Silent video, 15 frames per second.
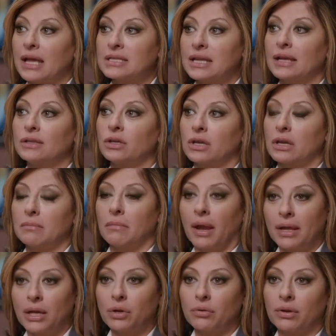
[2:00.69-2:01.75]
as I look at
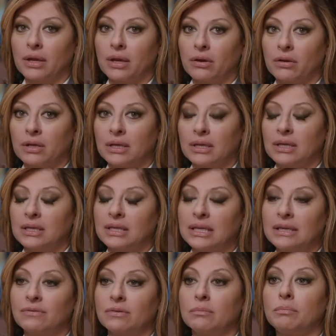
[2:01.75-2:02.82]
my career, an
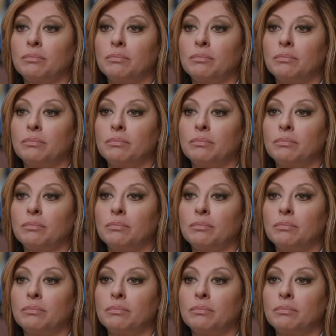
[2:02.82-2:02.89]
even